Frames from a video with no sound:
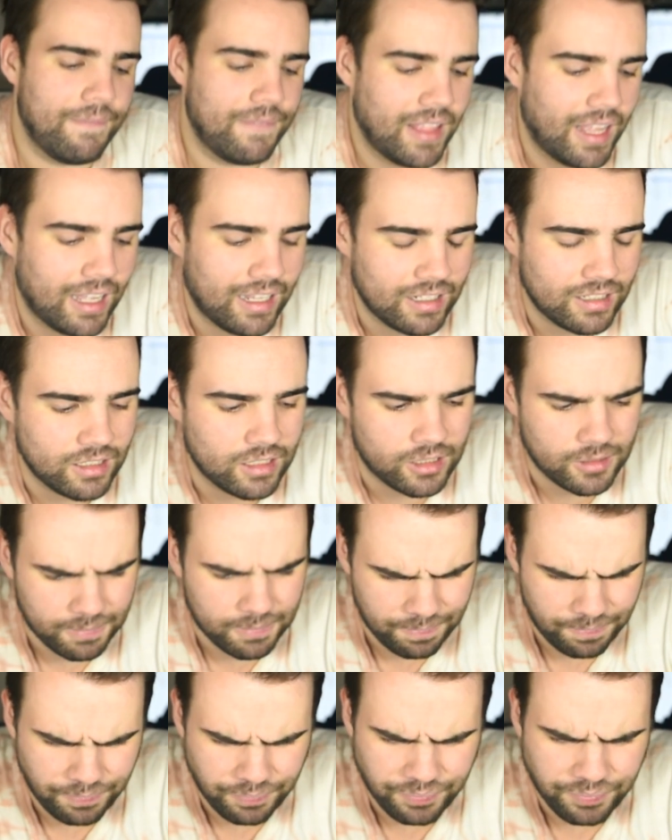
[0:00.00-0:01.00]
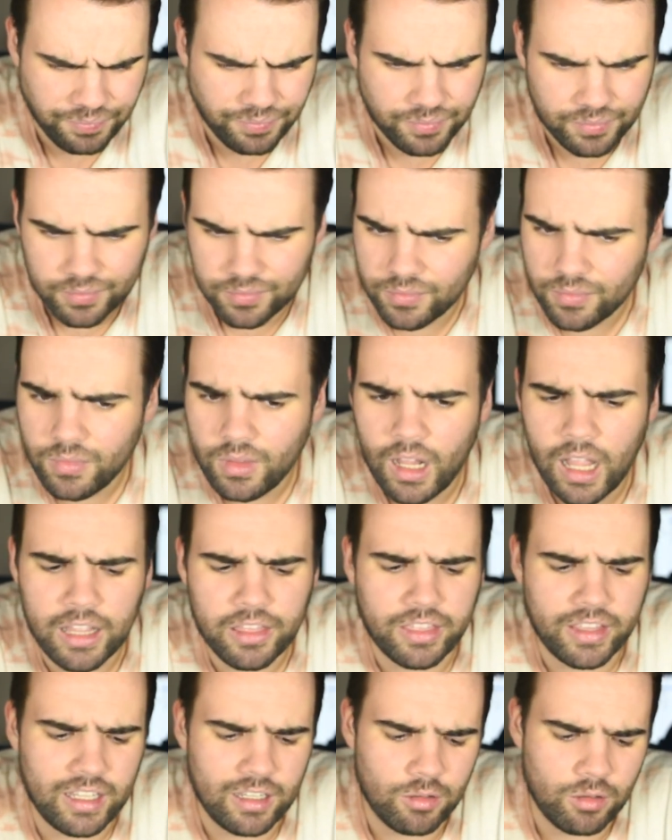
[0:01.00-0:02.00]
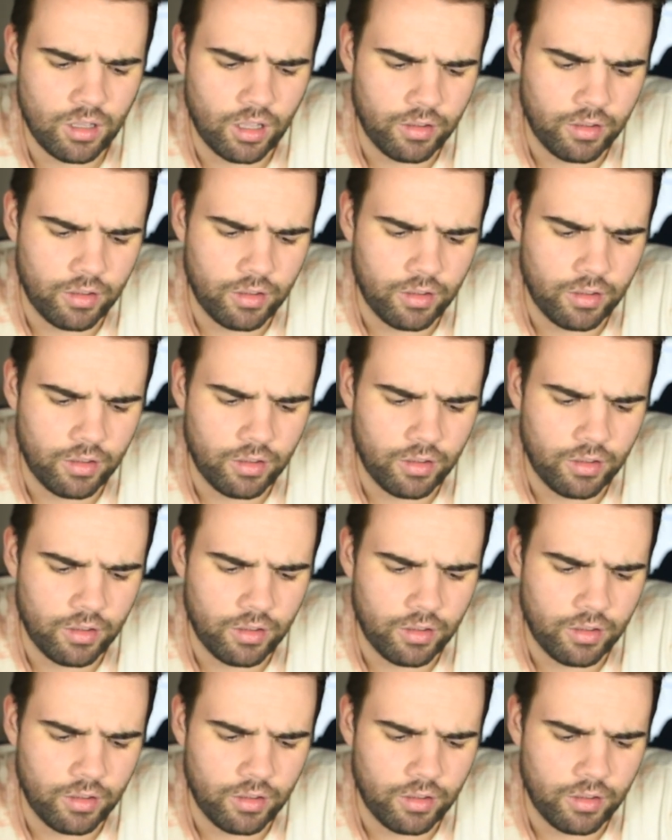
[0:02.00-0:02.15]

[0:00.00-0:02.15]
And I think